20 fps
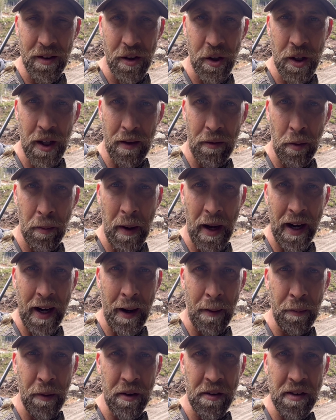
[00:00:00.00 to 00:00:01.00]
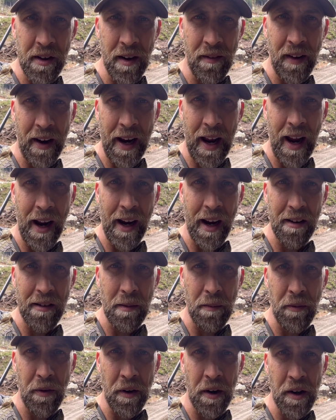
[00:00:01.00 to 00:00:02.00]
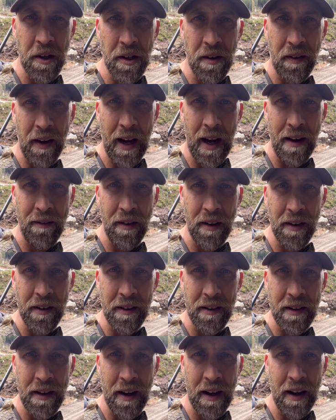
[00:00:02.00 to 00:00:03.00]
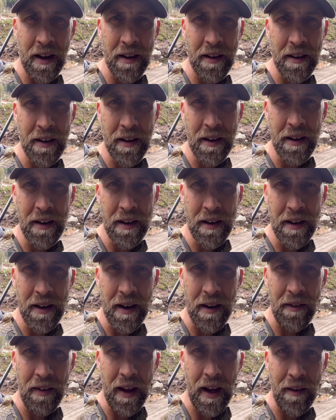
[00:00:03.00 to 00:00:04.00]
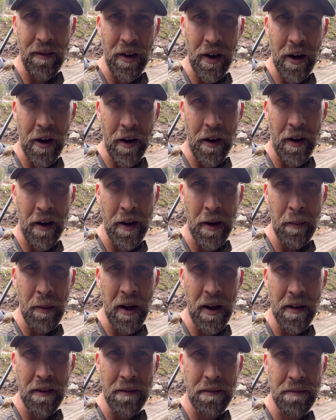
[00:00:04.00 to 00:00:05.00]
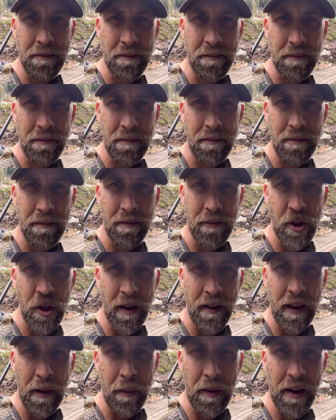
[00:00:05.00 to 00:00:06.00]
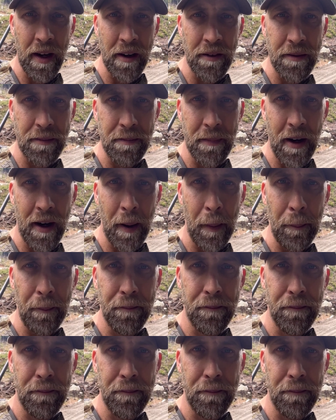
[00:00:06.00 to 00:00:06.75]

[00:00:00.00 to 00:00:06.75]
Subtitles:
shuffle back up there, see if I can't get some footage if they haven't caught on to me, and share that with you guys. All right.